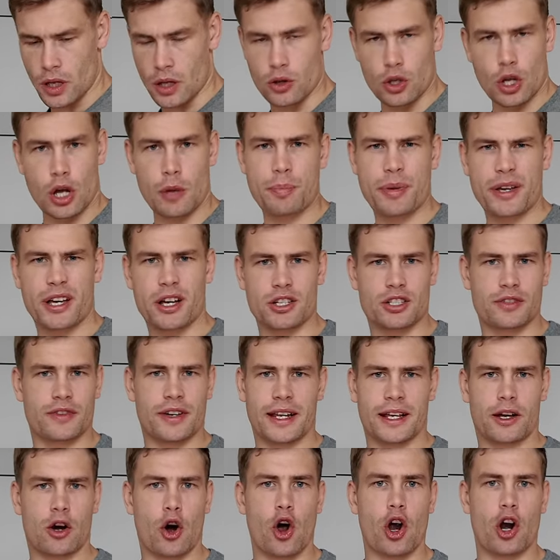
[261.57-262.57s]
Not because of
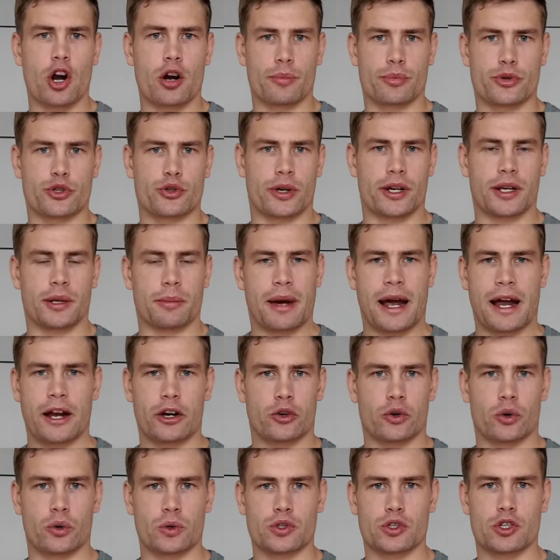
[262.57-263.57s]
any carbs or any
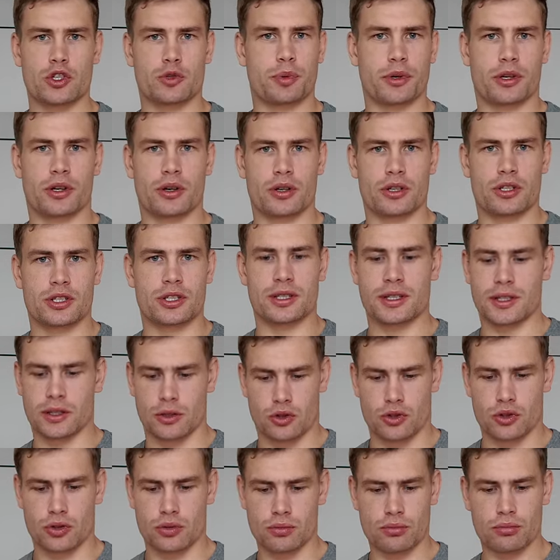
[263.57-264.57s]
macros, just because it
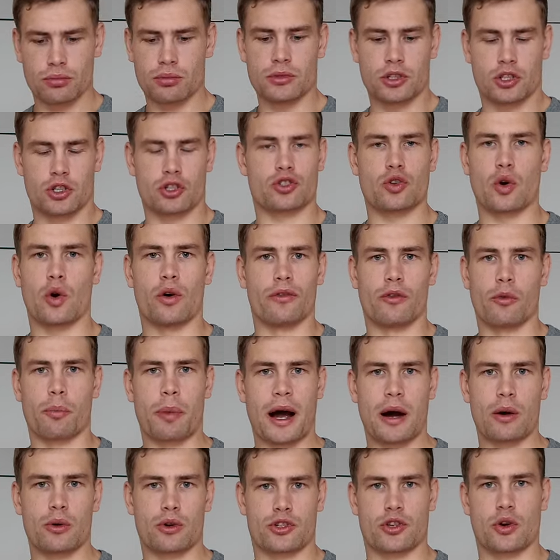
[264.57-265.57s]
just
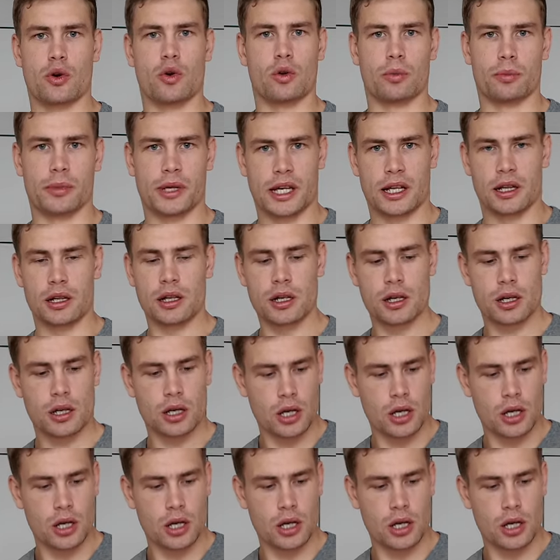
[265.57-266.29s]
overpowers the whole meal.